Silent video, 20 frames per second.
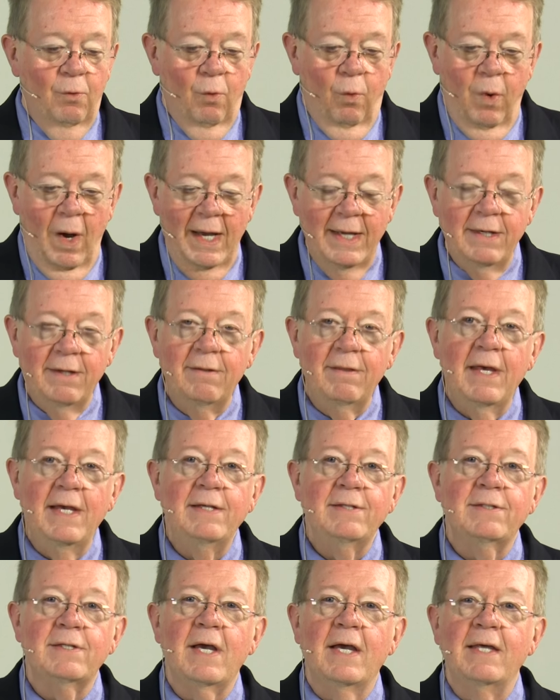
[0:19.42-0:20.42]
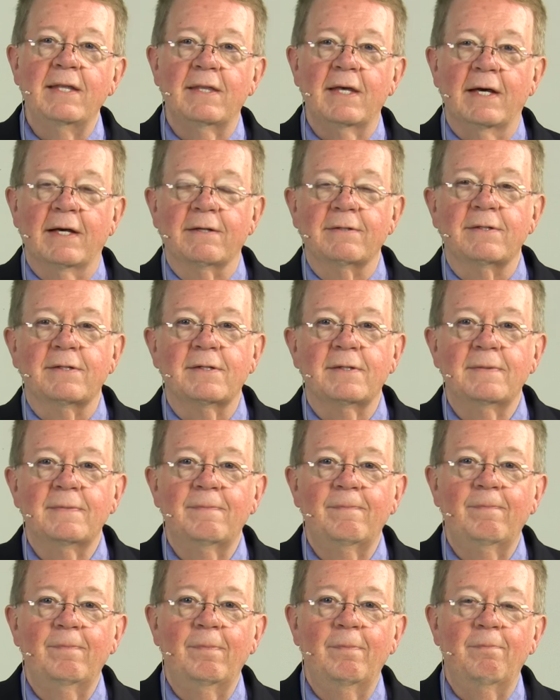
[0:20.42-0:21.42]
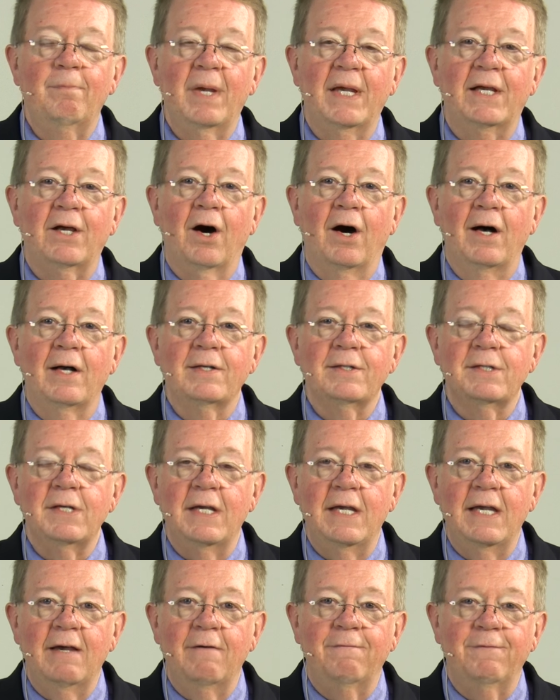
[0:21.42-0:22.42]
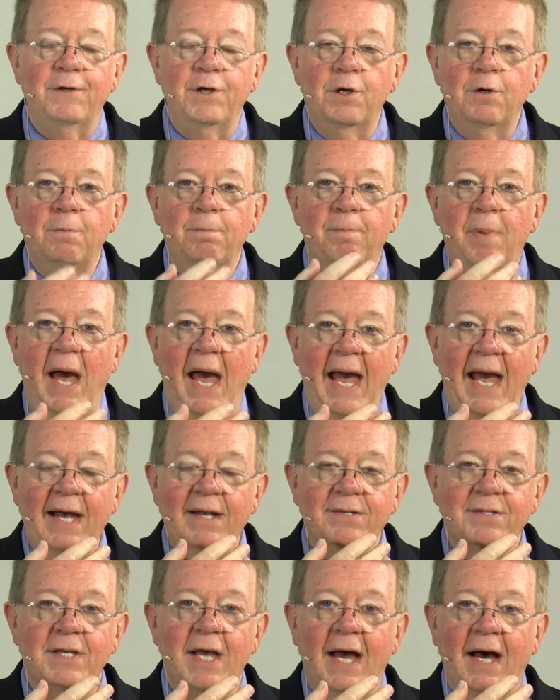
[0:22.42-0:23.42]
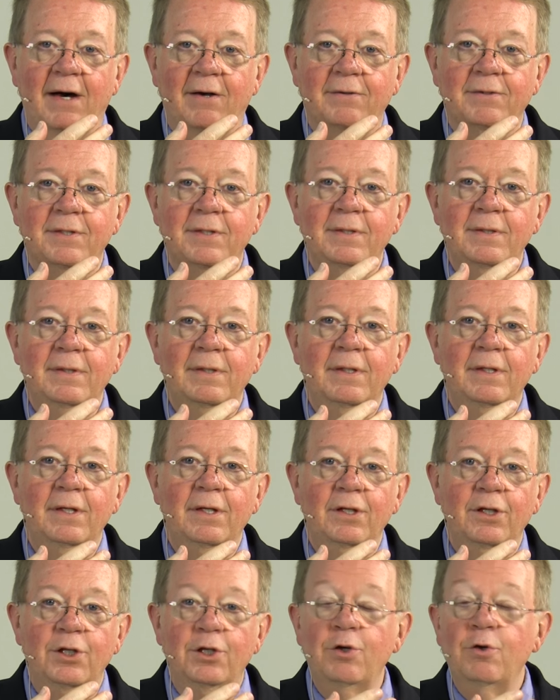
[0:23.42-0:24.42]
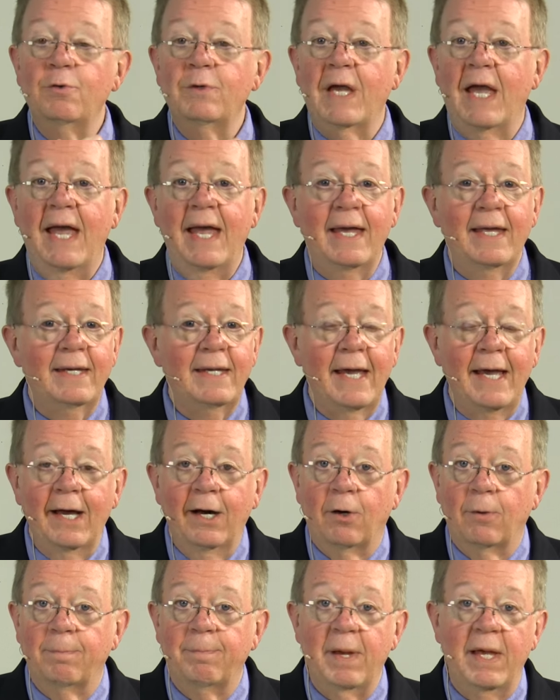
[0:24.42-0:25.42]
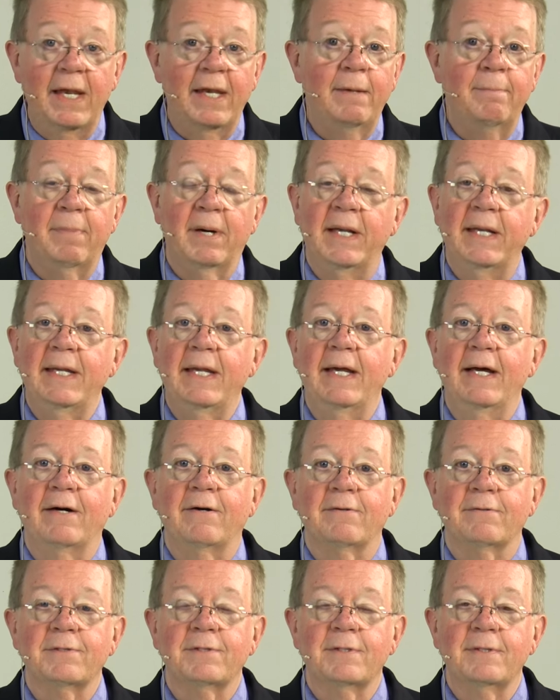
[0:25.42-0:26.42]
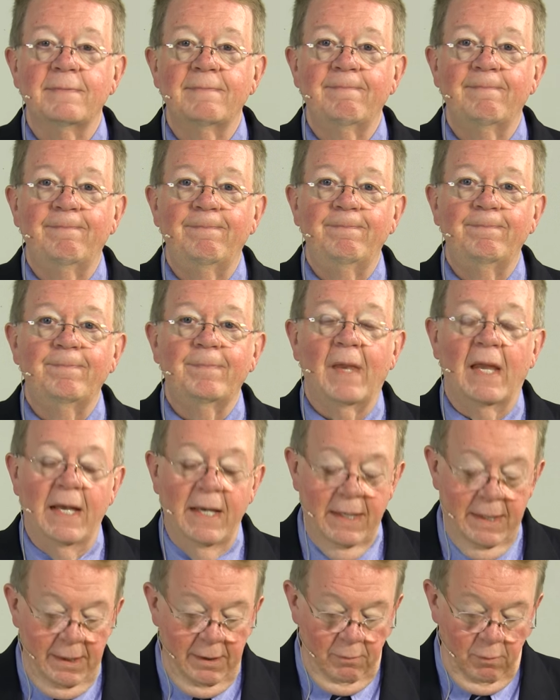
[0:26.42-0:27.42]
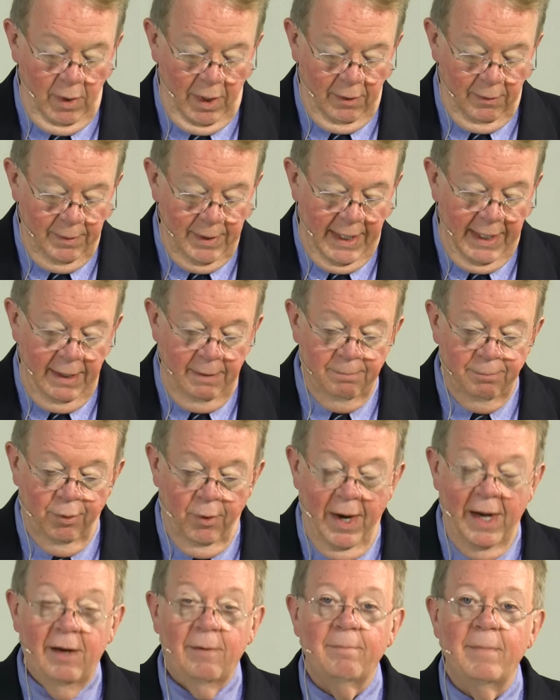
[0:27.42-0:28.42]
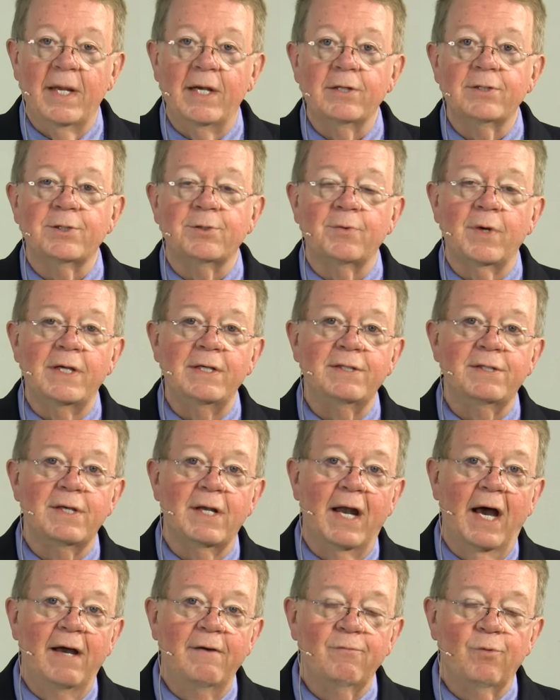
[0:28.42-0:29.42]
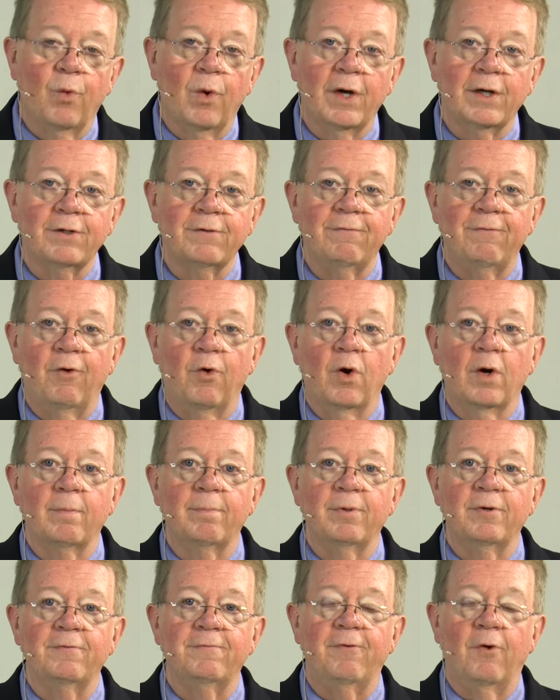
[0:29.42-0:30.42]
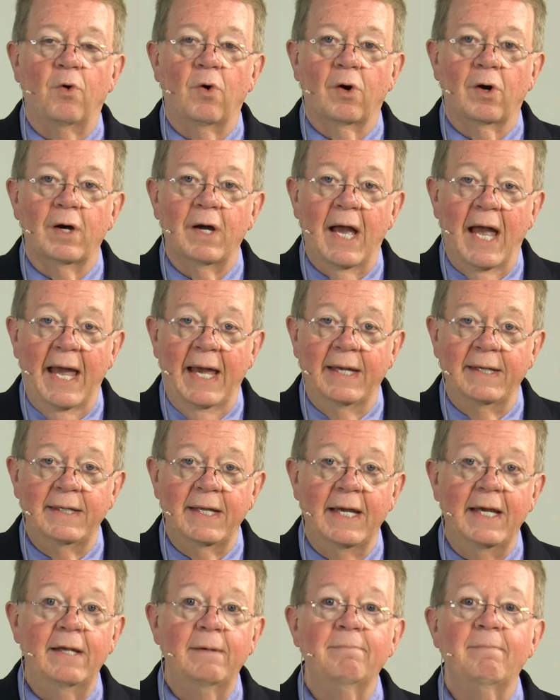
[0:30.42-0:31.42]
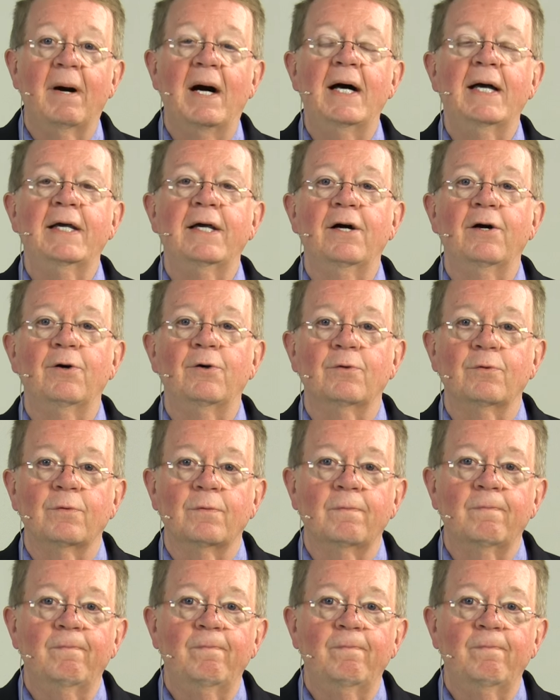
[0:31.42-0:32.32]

Why did they say this? Because if you pass out, you can't help anybody else. Well, in prayer ministries that I've worked for before and in my own,